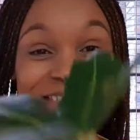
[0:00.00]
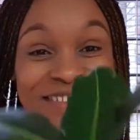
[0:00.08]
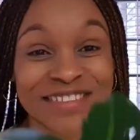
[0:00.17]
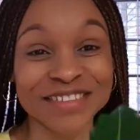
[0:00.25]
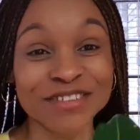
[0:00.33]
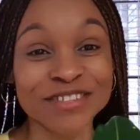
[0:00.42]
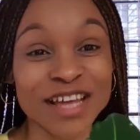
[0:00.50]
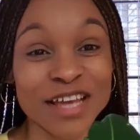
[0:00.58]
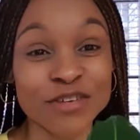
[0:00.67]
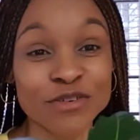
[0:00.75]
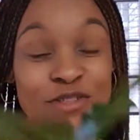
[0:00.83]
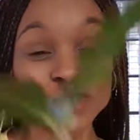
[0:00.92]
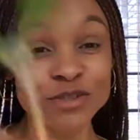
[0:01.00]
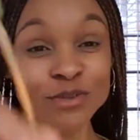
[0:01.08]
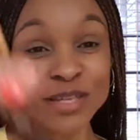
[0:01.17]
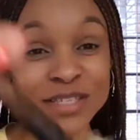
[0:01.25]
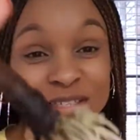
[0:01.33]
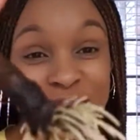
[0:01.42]
This
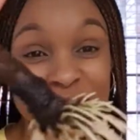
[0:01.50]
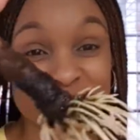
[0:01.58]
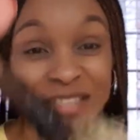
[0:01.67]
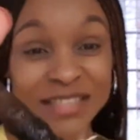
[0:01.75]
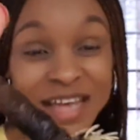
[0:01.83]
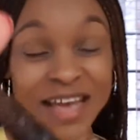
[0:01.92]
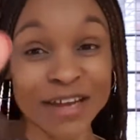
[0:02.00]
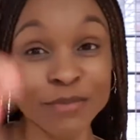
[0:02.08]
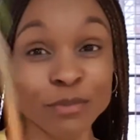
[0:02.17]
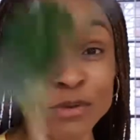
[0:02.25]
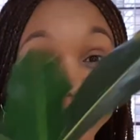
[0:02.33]
I had bought